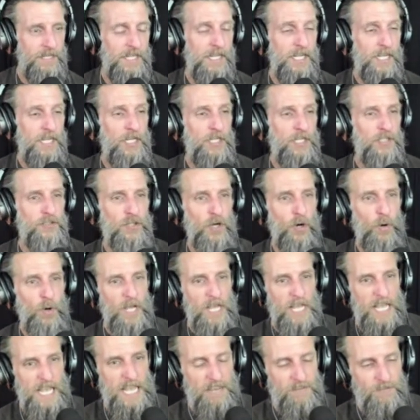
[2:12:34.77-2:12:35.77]
So
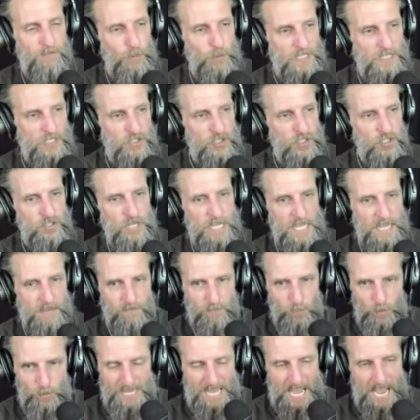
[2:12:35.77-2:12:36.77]
if we
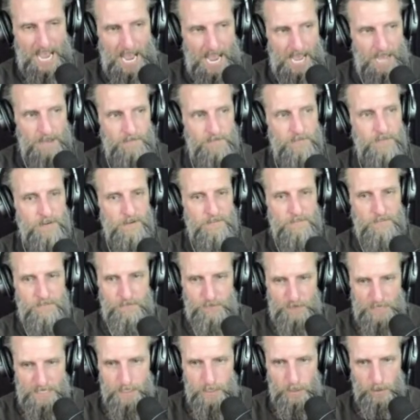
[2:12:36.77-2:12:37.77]
if we have
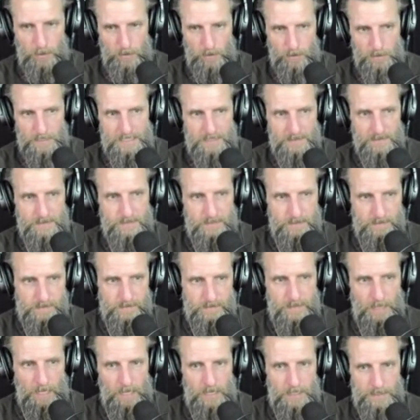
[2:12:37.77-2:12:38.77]
fear in
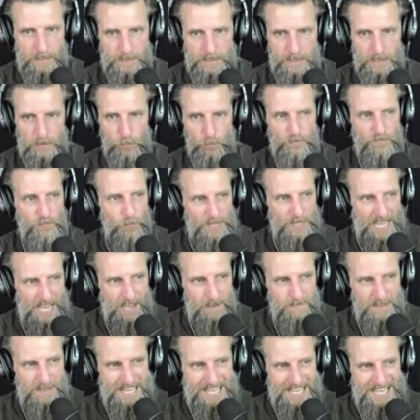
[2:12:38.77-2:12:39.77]
society, if we
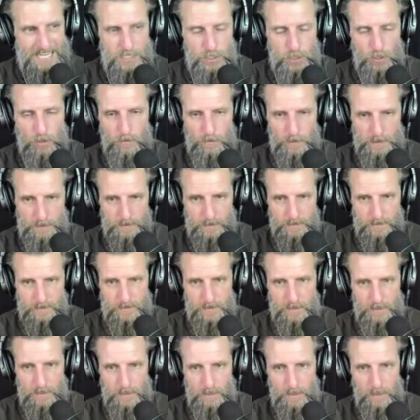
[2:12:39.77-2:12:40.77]
have ignorance,
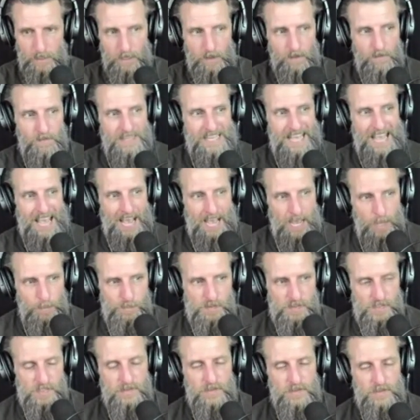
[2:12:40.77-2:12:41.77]
the
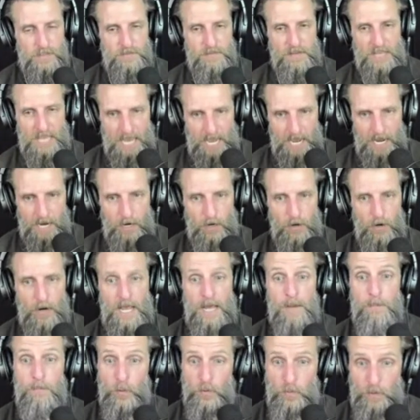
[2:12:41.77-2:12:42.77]
absence of care
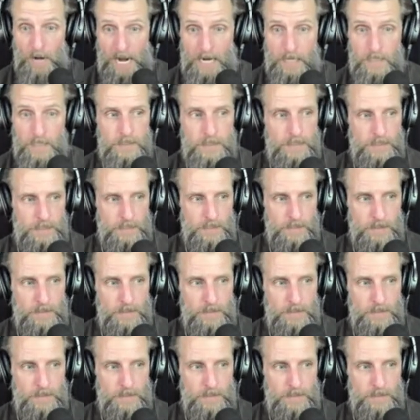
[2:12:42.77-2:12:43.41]
and morality.